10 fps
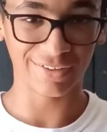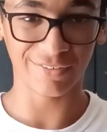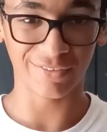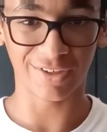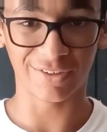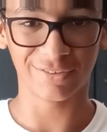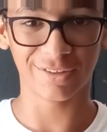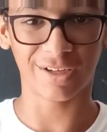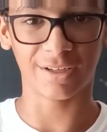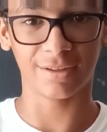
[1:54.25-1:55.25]
There we go,
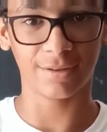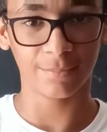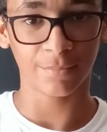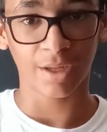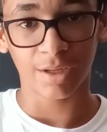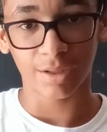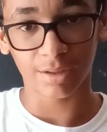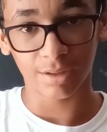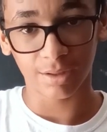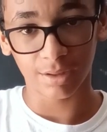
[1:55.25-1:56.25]
got it.
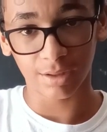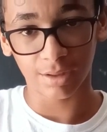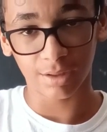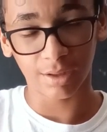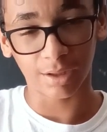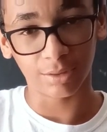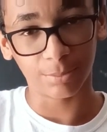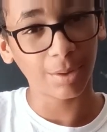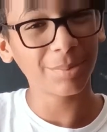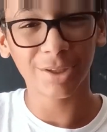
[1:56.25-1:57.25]
Now, you
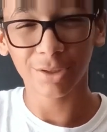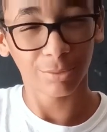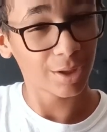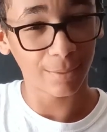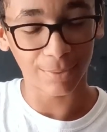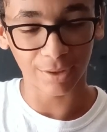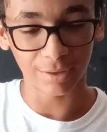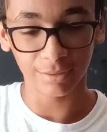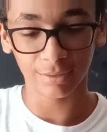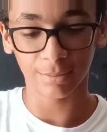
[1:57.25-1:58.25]
probably don't know what cupping
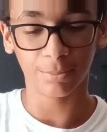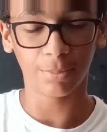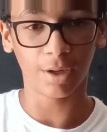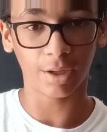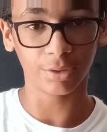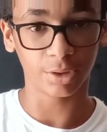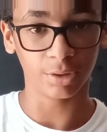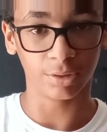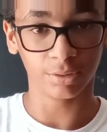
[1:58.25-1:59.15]
is, but I'll show you.